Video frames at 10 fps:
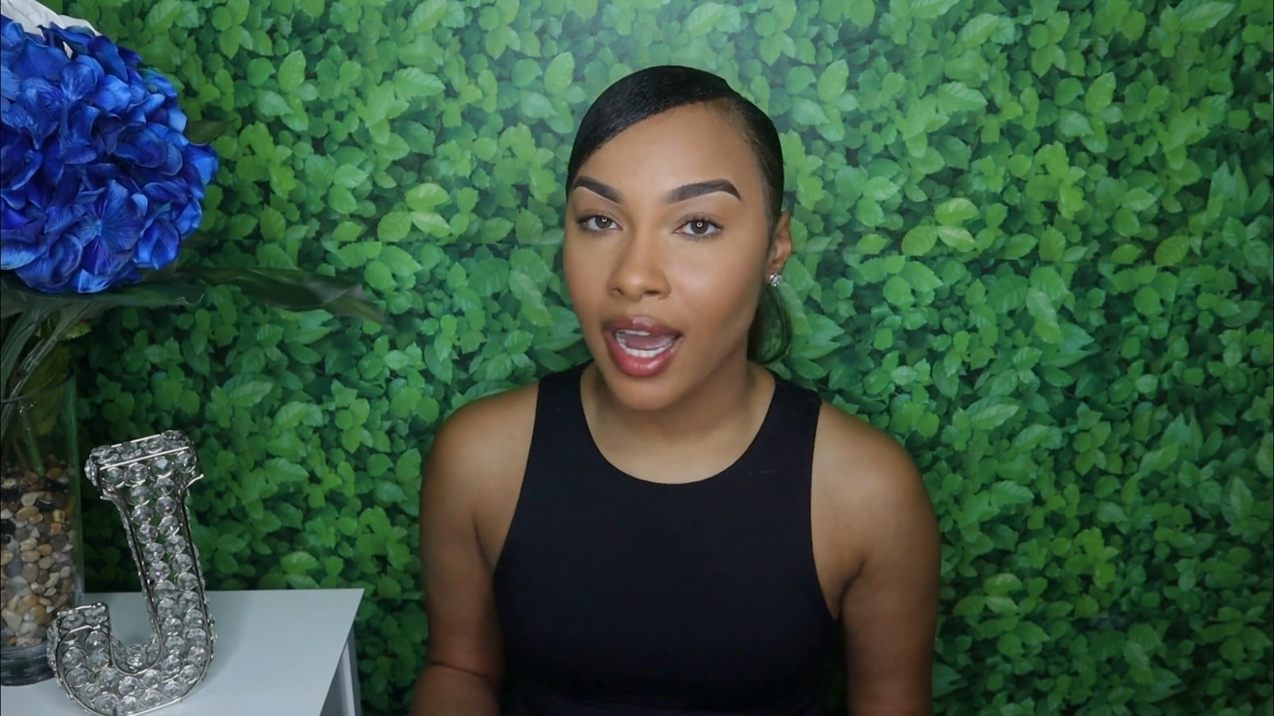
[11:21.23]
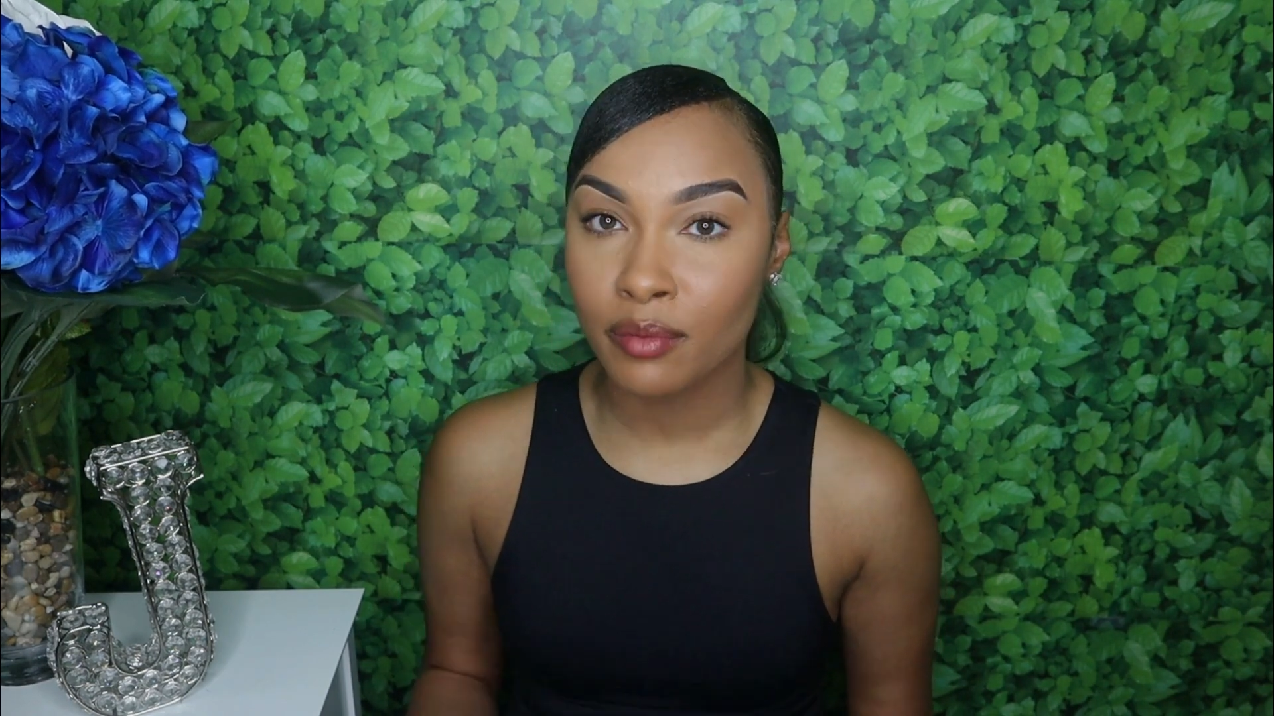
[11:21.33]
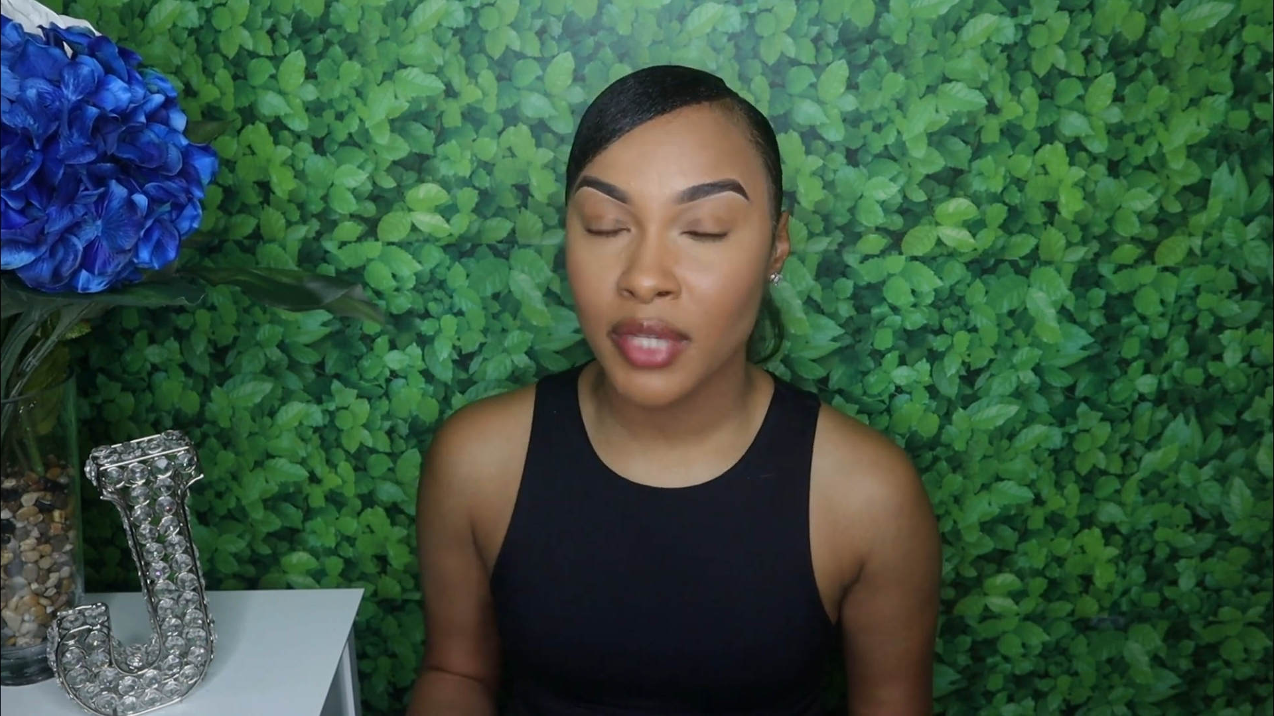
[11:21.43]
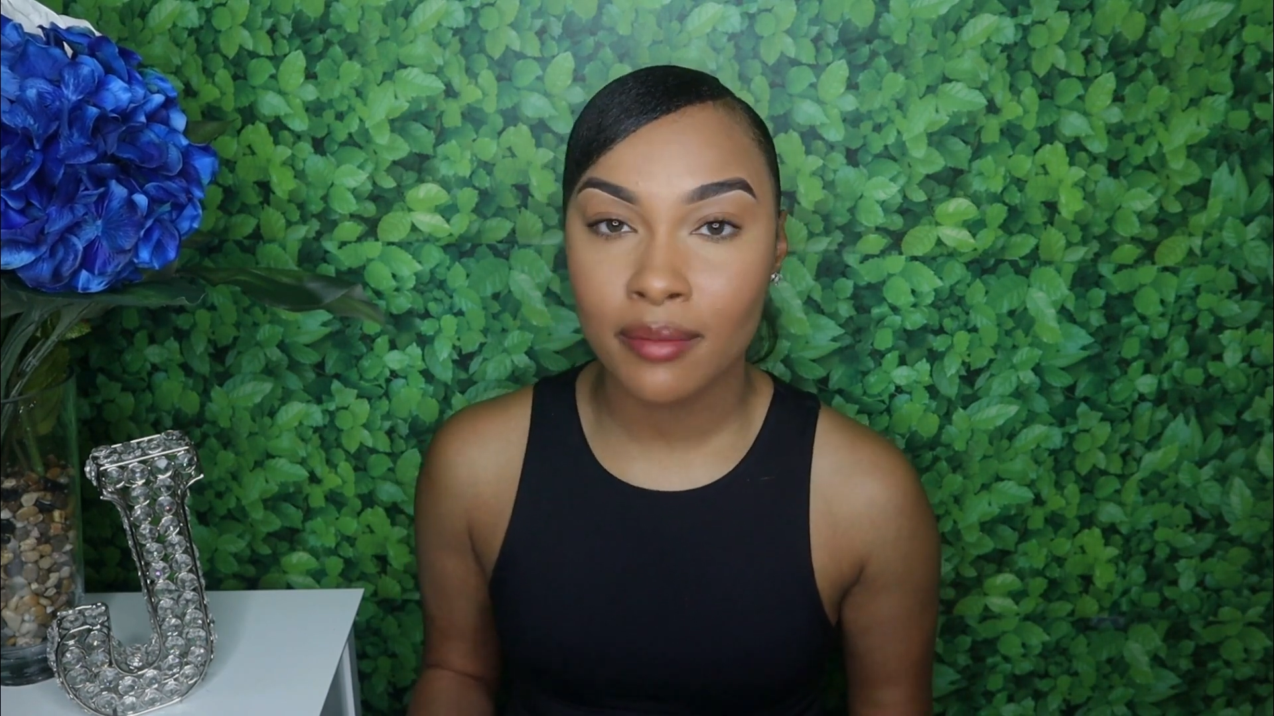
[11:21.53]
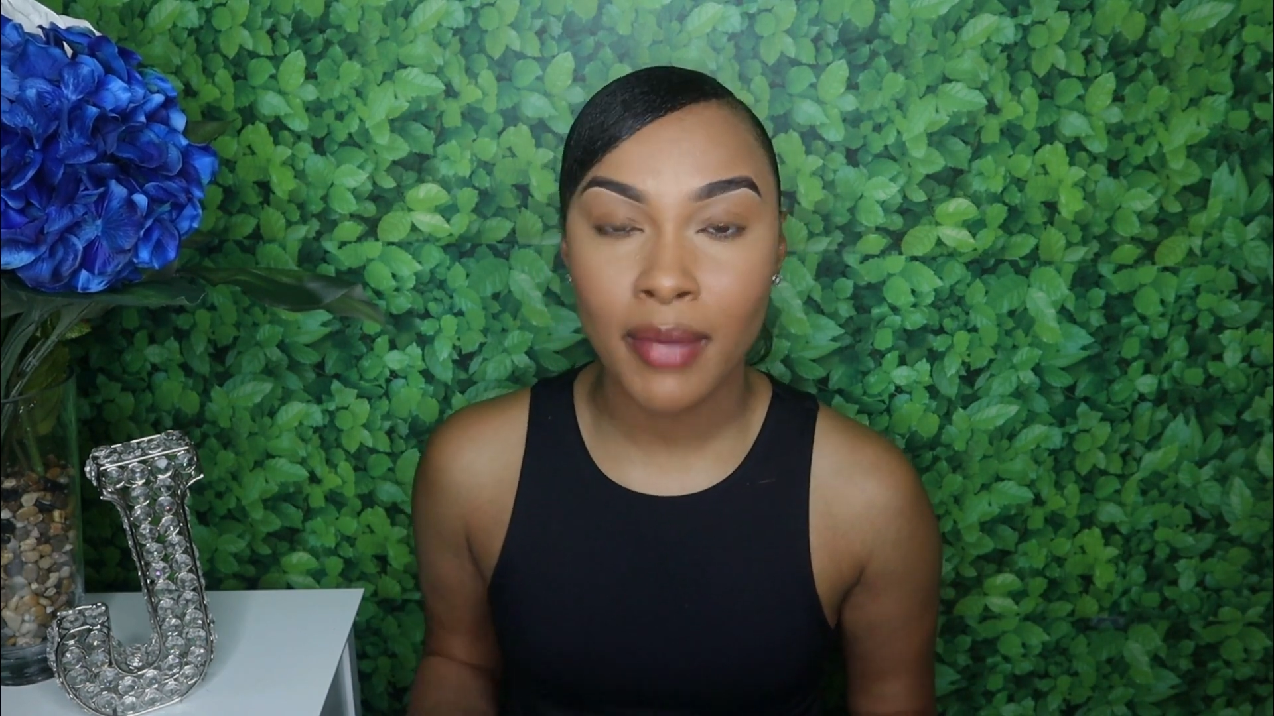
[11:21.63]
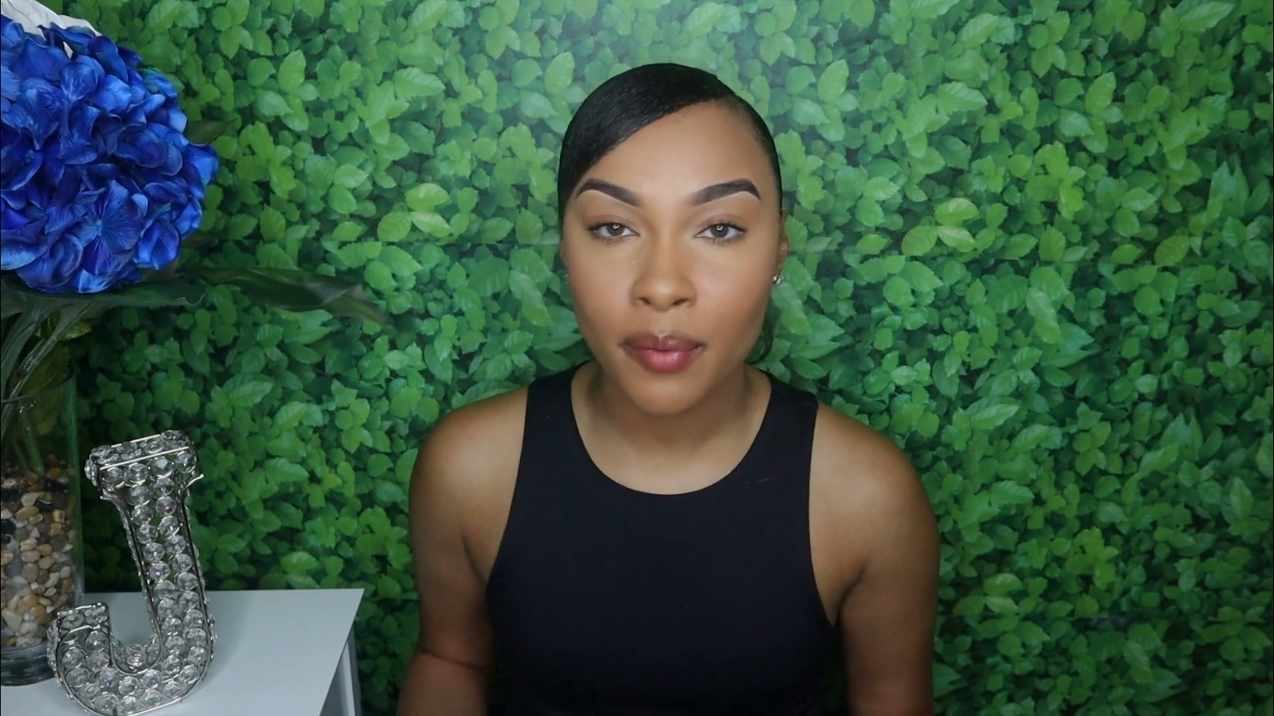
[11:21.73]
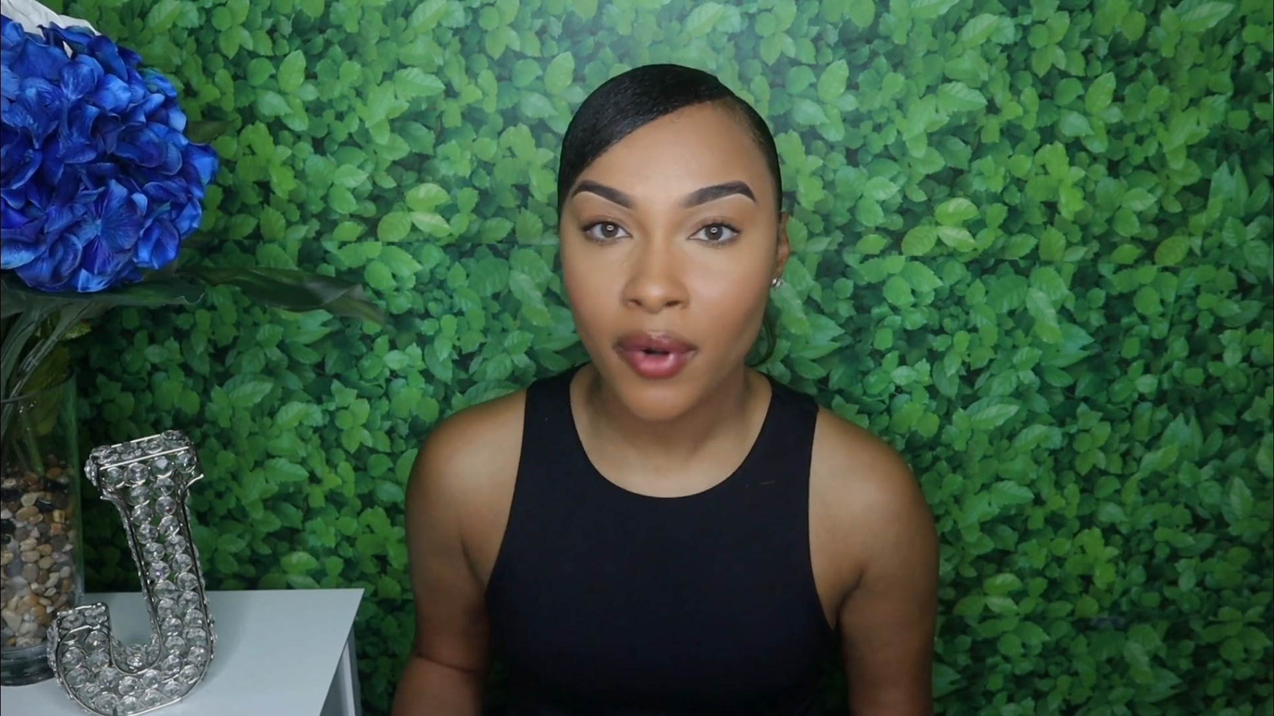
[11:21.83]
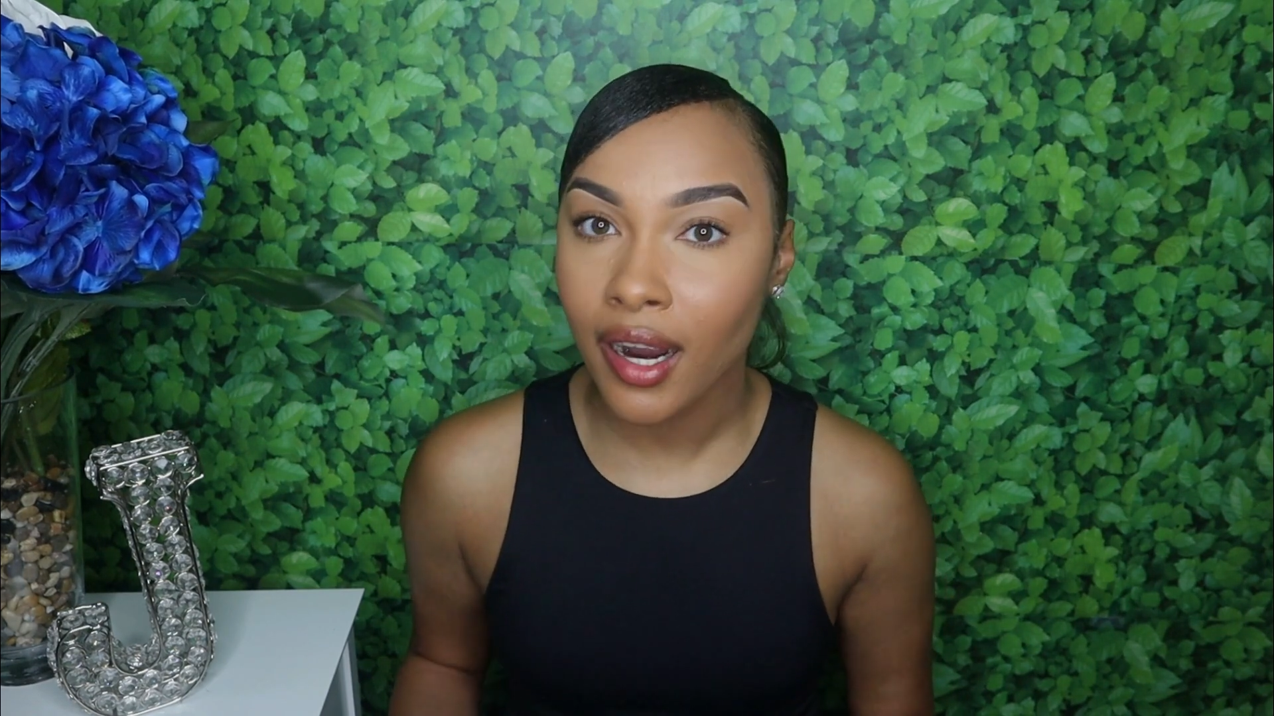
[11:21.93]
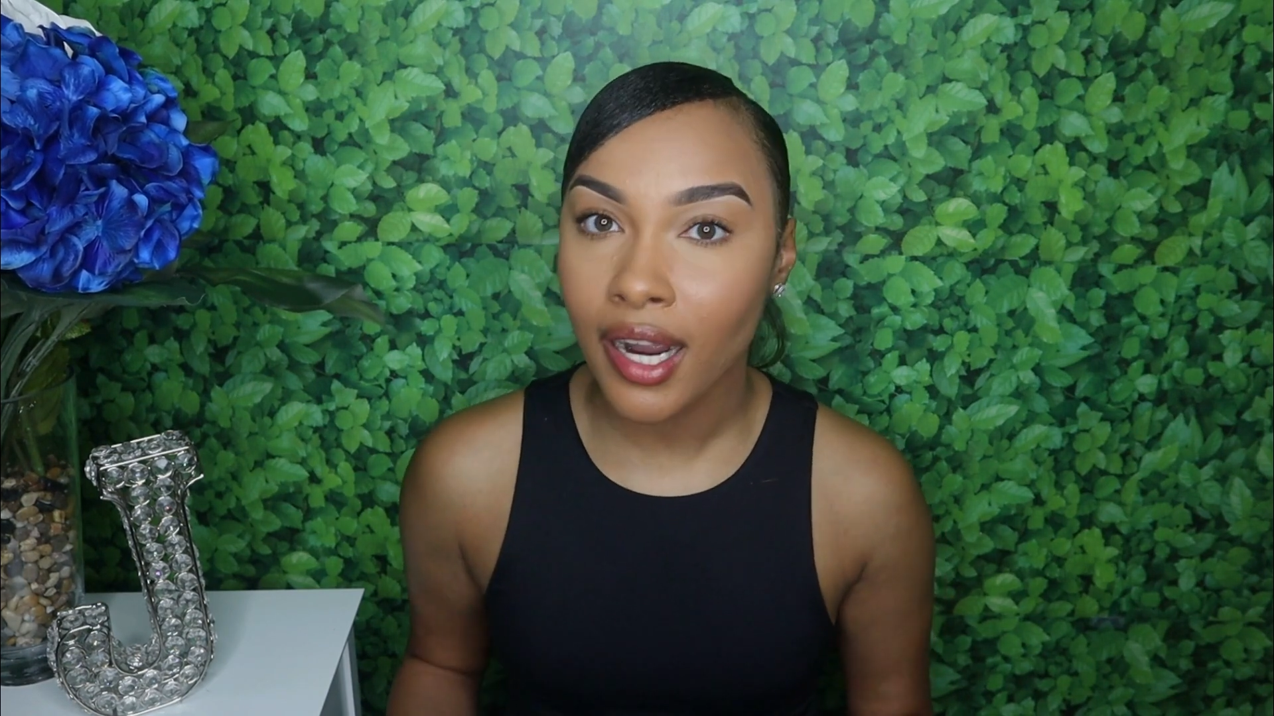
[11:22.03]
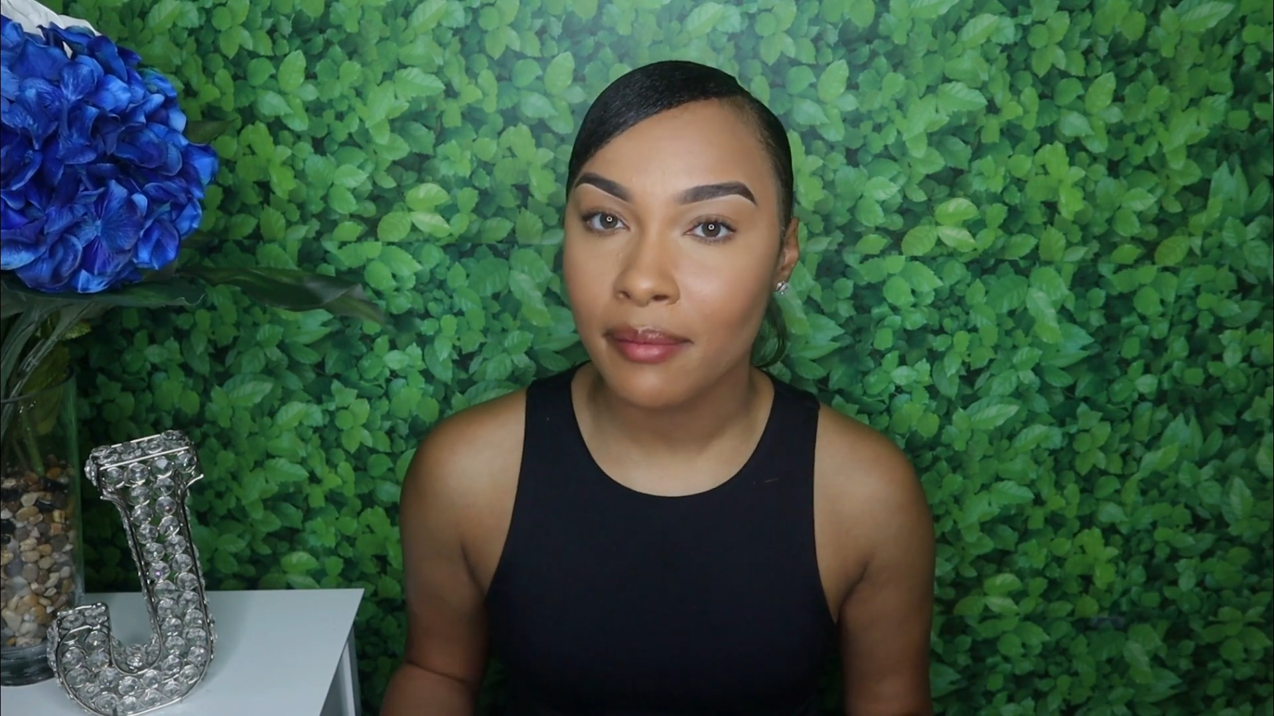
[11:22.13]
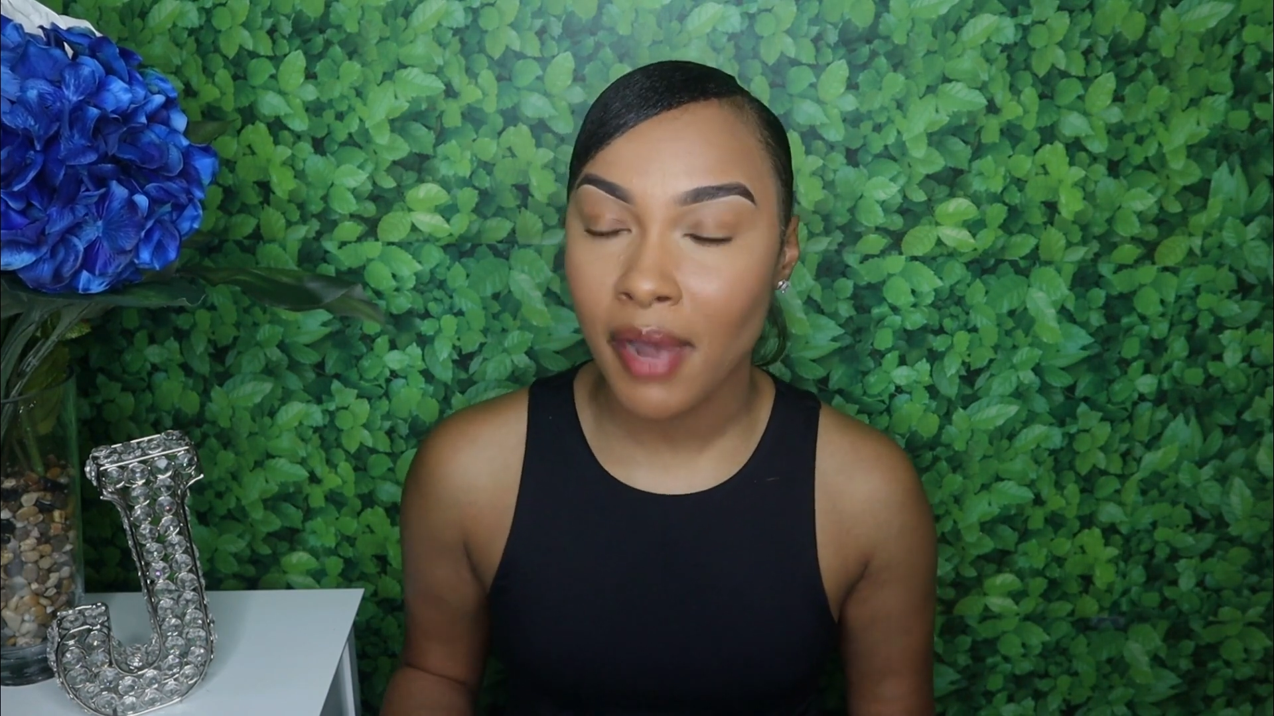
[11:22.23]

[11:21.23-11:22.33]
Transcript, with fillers: I'm in my prime,